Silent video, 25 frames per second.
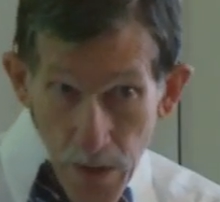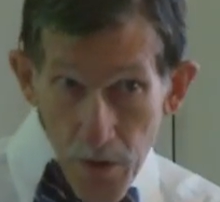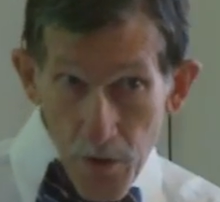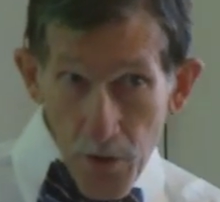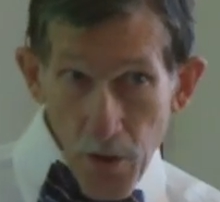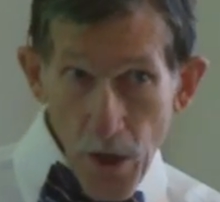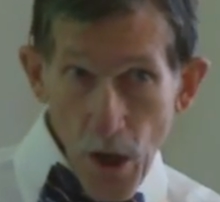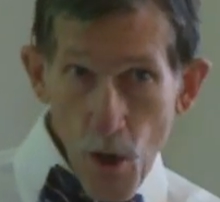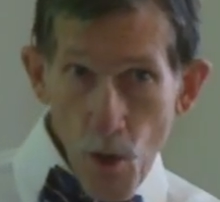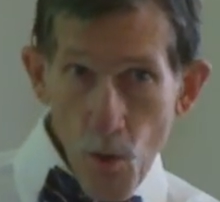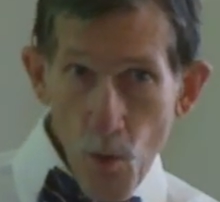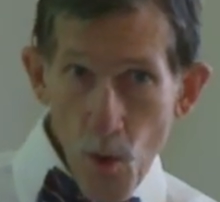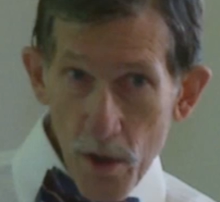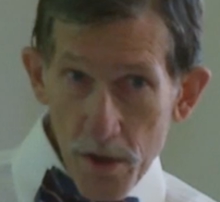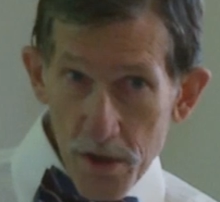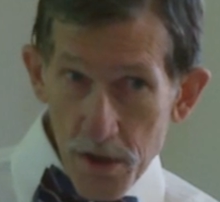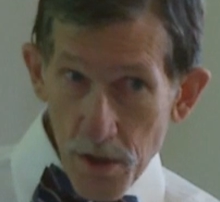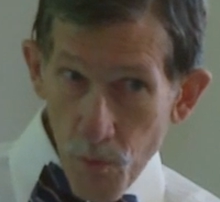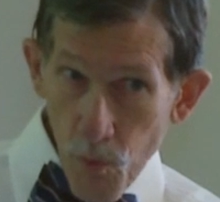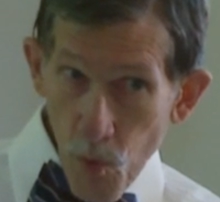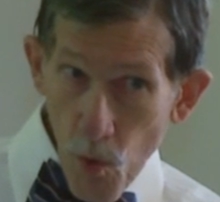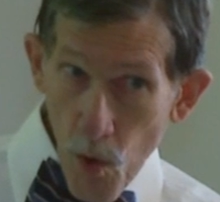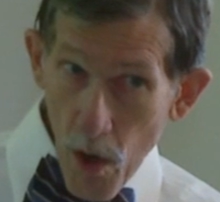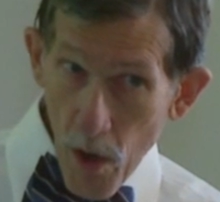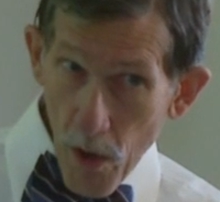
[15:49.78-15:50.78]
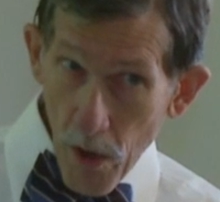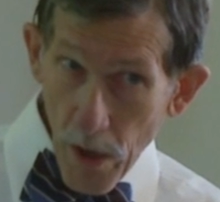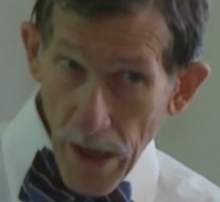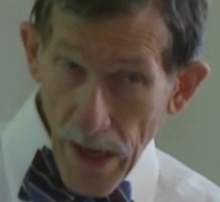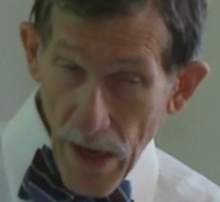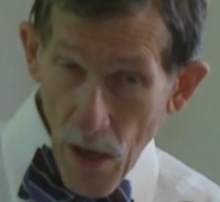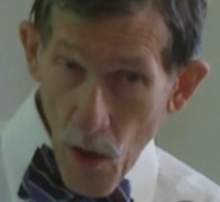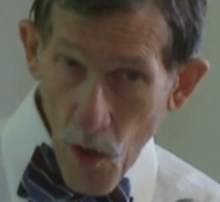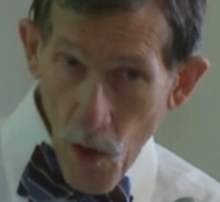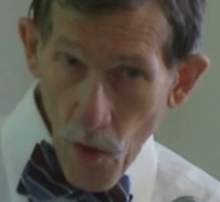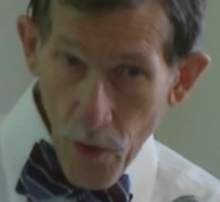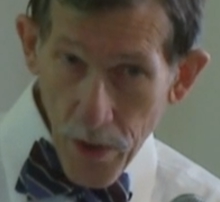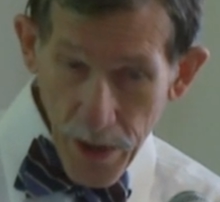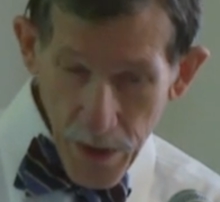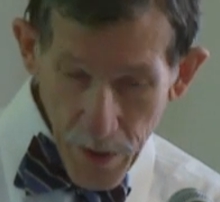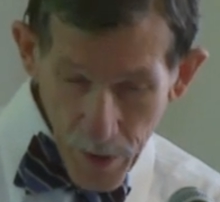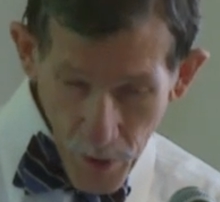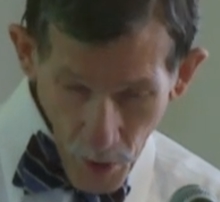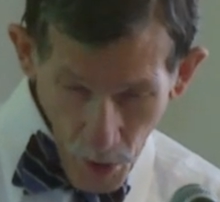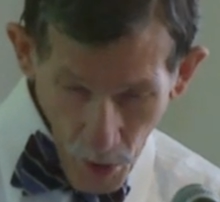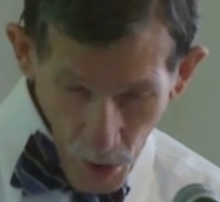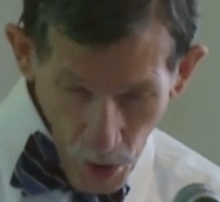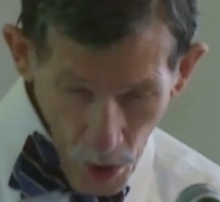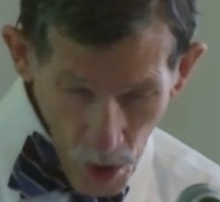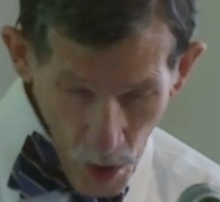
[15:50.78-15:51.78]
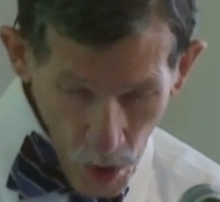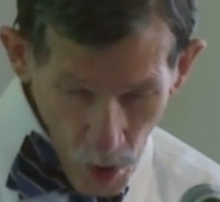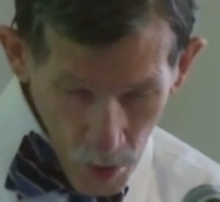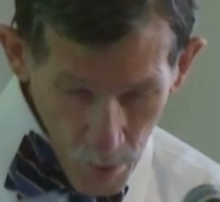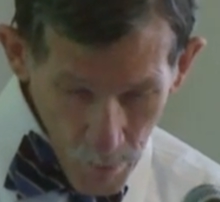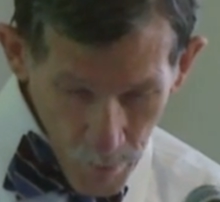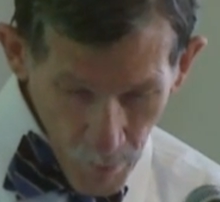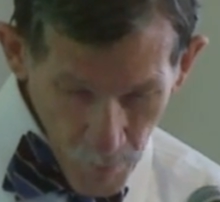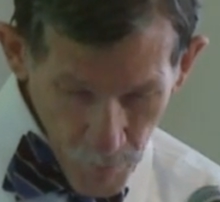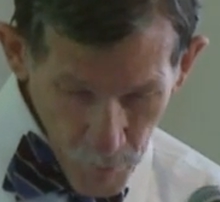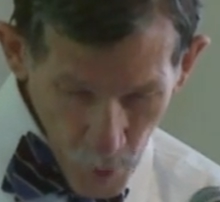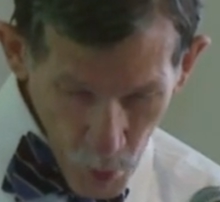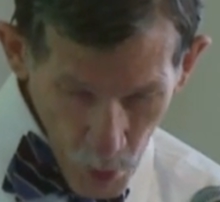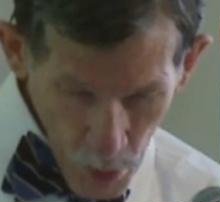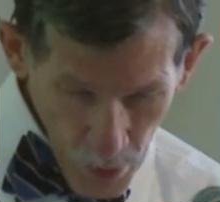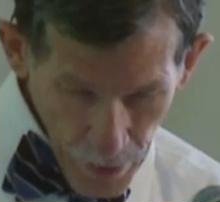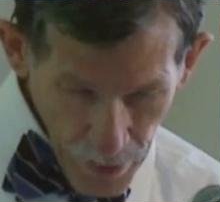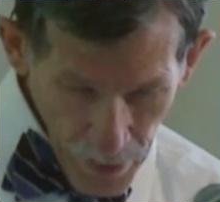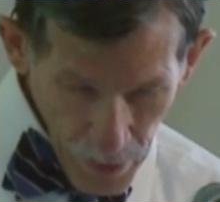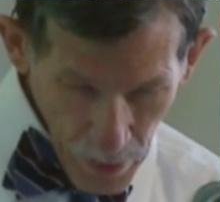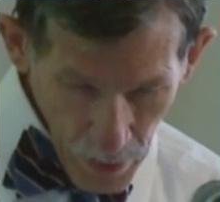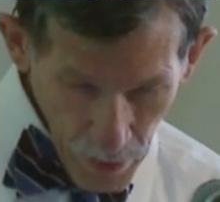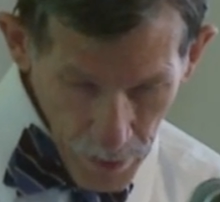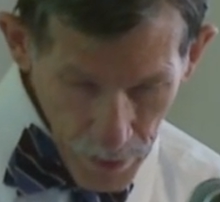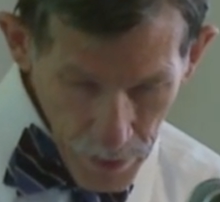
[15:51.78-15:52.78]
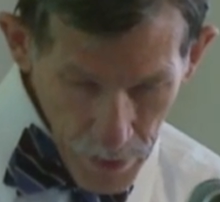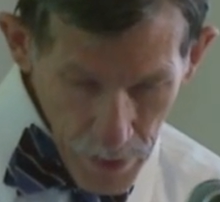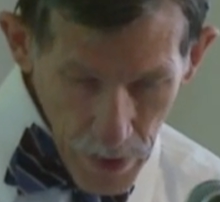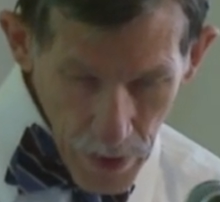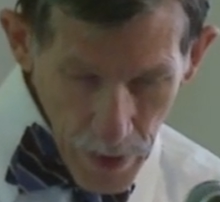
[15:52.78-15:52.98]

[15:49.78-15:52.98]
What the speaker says: There was work on it long beforehand.